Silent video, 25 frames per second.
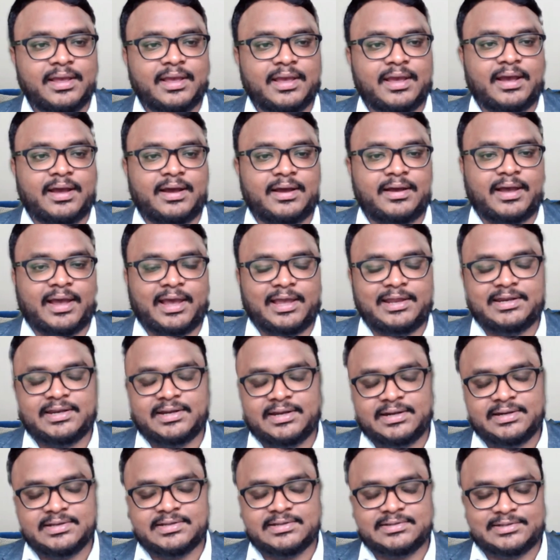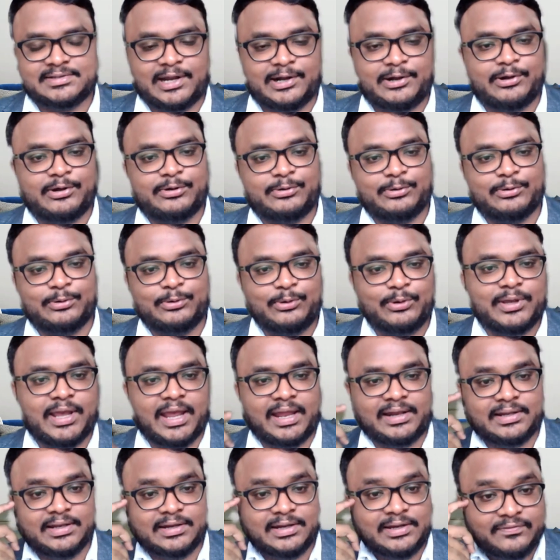Uh, I didn't started to look
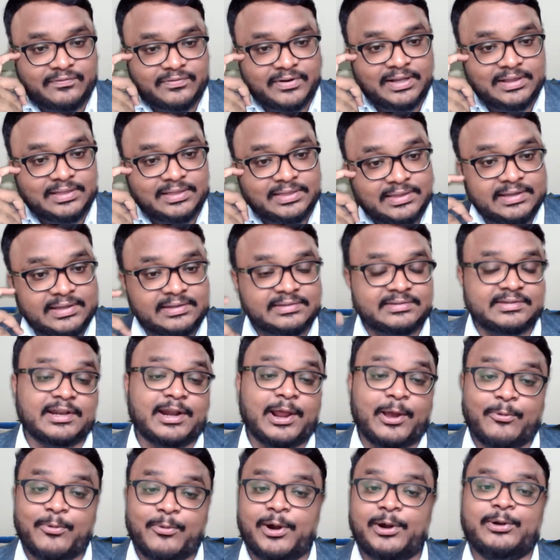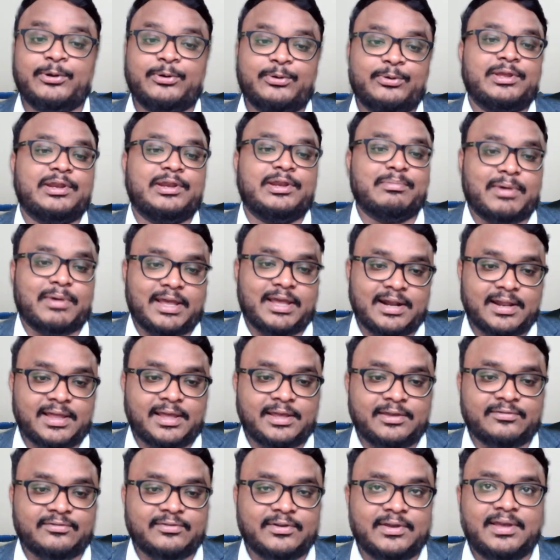at the different things that I want to do in my
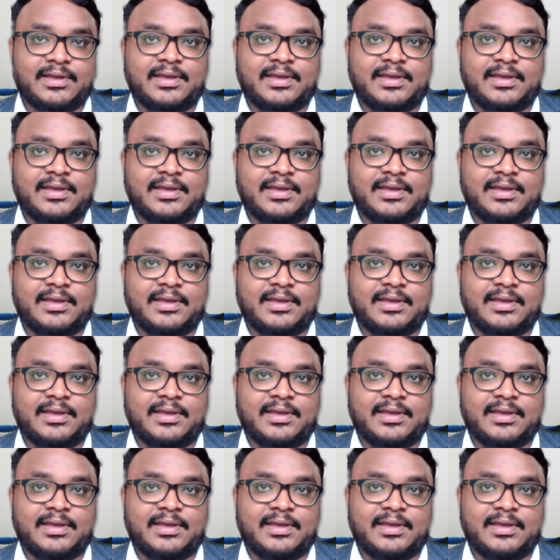life.